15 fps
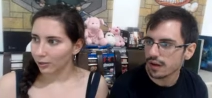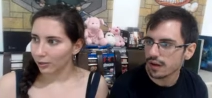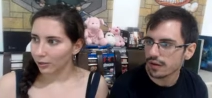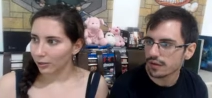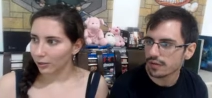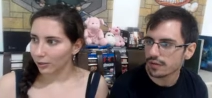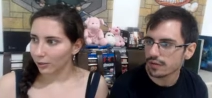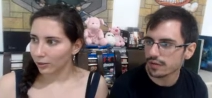Speaker 1: I
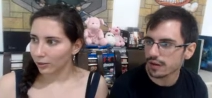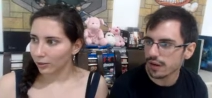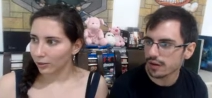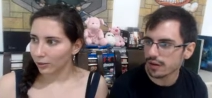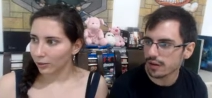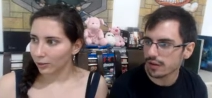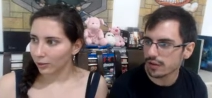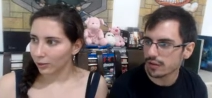don't know. Are
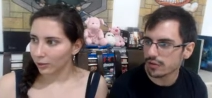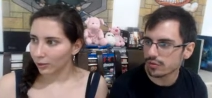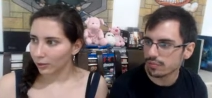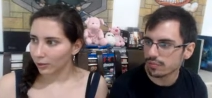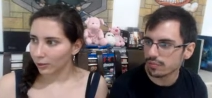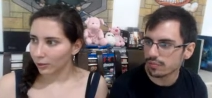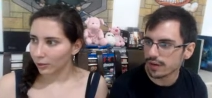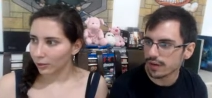they going to
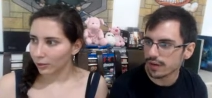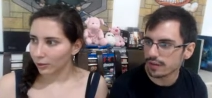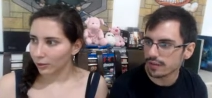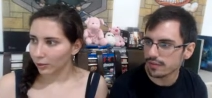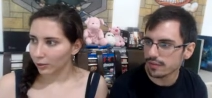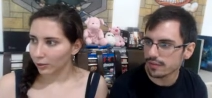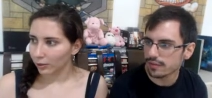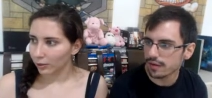break
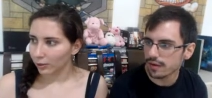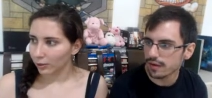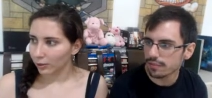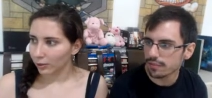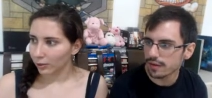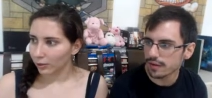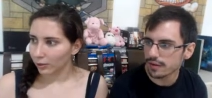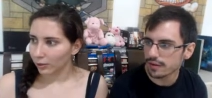the, our
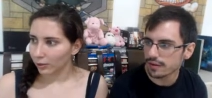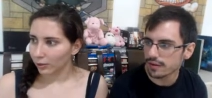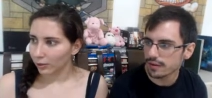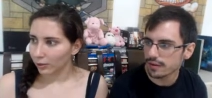plane?